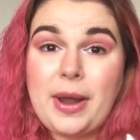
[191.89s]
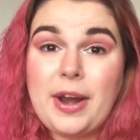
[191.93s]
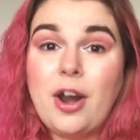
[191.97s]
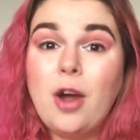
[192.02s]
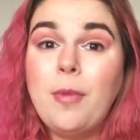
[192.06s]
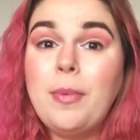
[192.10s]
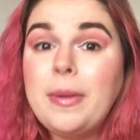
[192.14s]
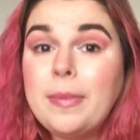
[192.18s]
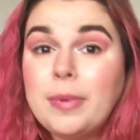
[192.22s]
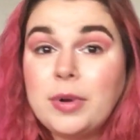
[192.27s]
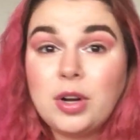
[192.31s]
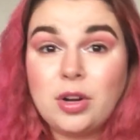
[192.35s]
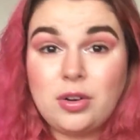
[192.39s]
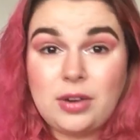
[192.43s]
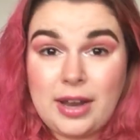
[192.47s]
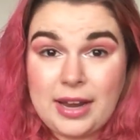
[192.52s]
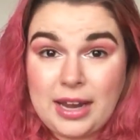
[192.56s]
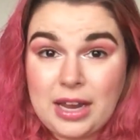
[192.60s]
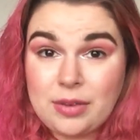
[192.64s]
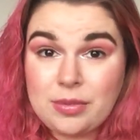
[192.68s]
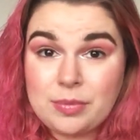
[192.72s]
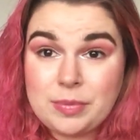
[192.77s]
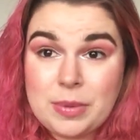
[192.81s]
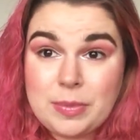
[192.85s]
I know people don't
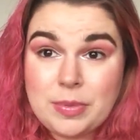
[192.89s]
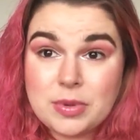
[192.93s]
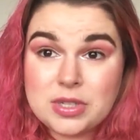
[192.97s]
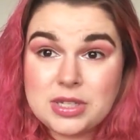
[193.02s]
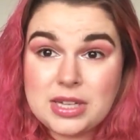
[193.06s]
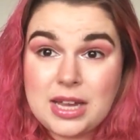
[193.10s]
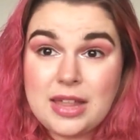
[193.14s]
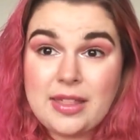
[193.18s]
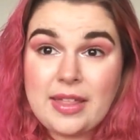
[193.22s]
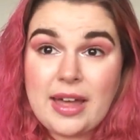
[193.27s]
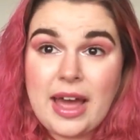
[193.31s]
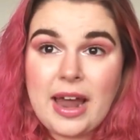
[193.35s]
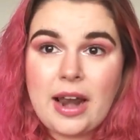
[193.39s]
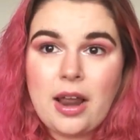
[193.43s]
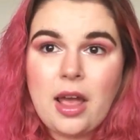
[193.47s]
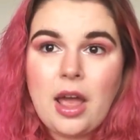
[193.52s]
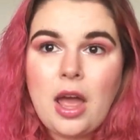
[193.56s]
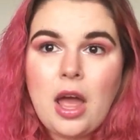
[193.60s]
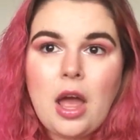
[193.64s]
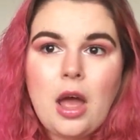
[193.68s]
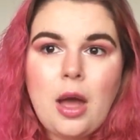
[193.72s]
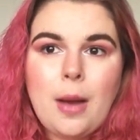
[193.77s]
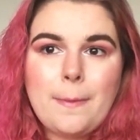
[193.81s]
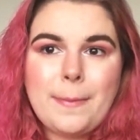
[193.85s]
like it when people say that,
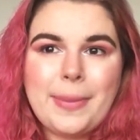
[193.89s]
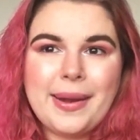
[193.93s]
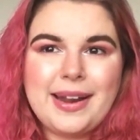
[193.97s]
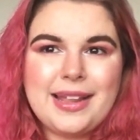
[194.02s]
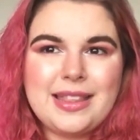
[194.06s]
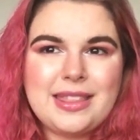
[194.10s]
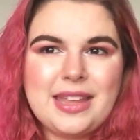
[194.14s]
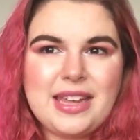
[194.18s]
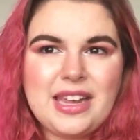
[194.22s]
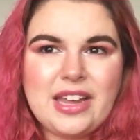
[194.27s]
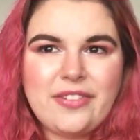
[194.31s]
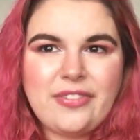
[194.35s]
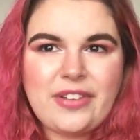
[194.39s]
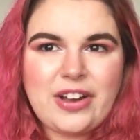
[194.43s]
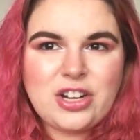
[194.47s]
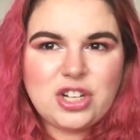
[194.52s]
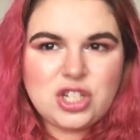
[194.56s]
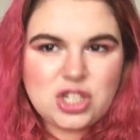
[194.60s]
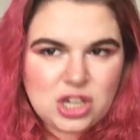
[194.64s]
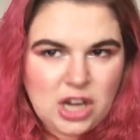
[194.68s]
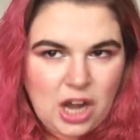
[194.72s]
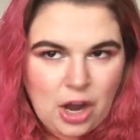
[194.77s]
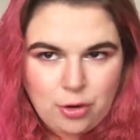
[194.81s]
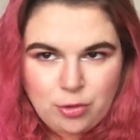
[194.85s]
but I think if I
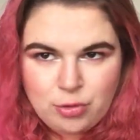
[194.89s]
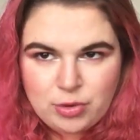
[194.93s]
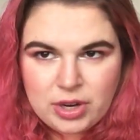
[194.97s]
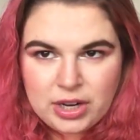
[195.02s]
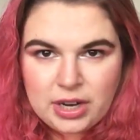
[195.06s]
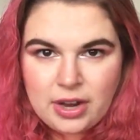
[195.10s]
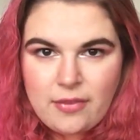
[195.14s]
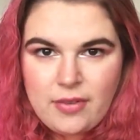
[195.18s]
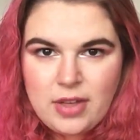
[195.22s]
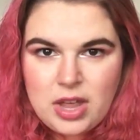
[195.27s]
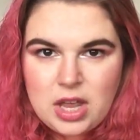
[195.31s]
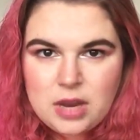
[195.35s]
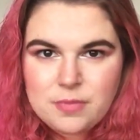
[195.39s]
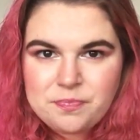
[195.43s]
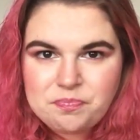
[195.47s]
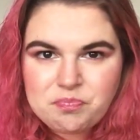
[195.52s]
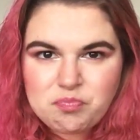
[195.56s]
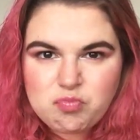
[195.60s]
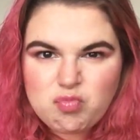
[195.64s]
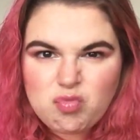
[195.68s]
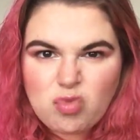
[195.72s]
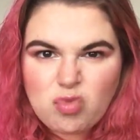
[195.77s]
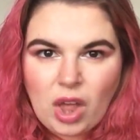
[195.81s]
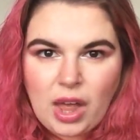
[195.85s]
just got rid of it,
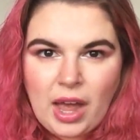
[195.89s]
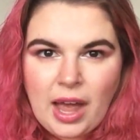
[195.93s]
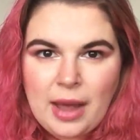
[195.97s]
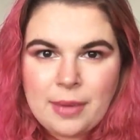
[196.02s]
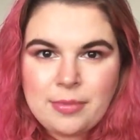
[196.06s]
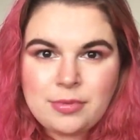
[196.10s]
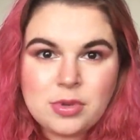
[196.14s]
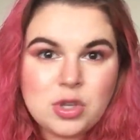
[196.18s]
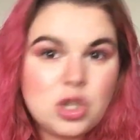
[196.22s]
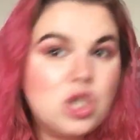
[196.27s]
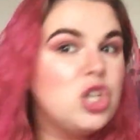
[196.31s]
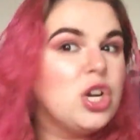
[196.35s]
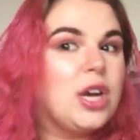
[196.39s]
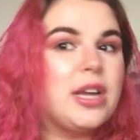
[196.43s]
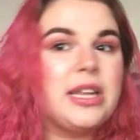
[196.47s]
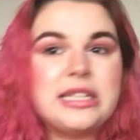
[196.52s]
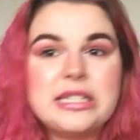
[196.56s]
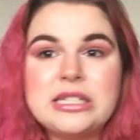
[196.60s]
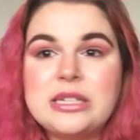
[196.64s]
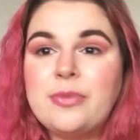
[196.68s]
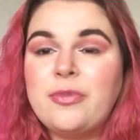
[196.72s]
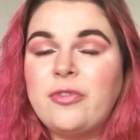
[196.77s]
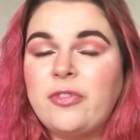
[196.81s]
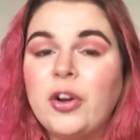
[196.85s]
I'm
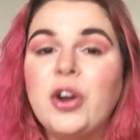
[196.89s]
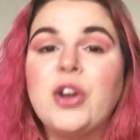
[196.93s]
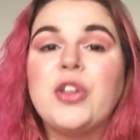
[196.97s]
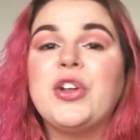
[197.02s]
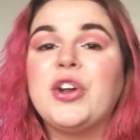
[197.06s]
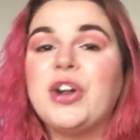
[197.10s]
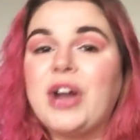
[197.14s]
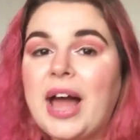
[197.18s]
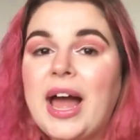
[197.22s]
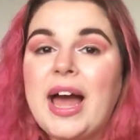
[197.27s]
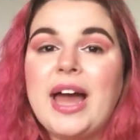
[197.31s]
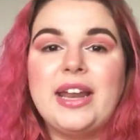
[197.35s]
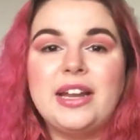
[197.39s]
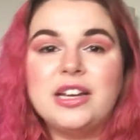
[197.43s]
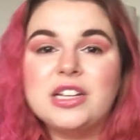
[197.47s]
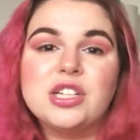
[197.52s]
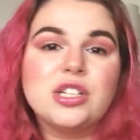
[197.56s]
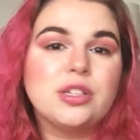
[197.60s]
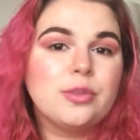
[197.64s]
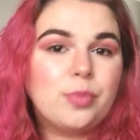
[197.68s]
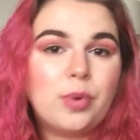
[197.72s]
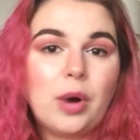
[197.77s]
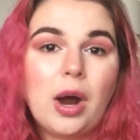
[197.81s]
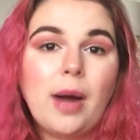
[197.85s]
just further adding
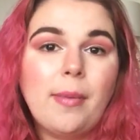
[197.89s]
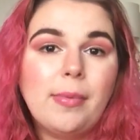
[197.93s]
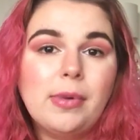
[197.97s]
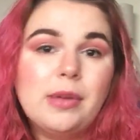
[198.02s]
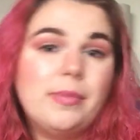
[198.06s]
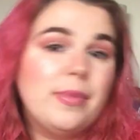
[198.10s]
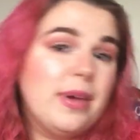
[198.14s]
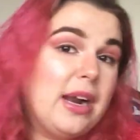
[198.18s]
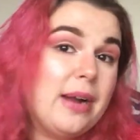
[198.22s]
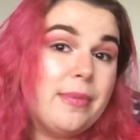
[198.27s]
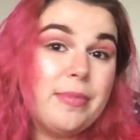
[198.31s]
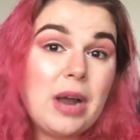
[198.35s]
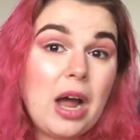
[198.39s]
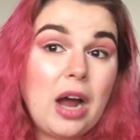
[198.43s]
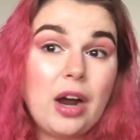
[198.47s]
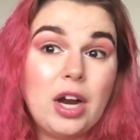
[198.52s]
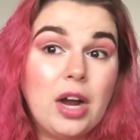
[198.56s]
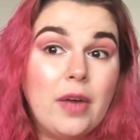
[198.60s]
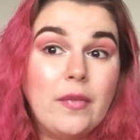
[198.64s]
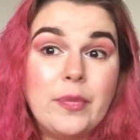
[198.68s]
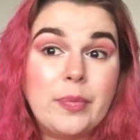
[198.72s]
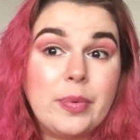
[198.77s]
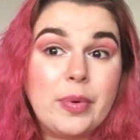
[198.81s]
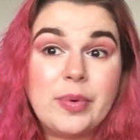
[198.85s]
to the problem, and I'm
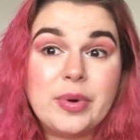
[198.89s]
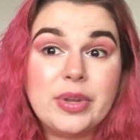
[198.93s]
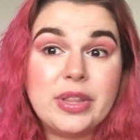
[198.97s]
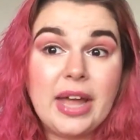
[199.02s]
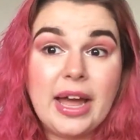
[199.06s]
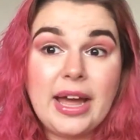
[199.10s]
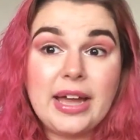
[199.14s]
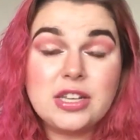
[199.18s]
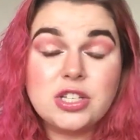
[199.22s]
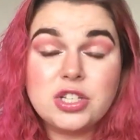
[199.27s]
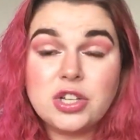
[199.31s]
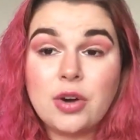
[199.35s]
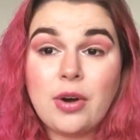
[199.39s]
not comfortable with that.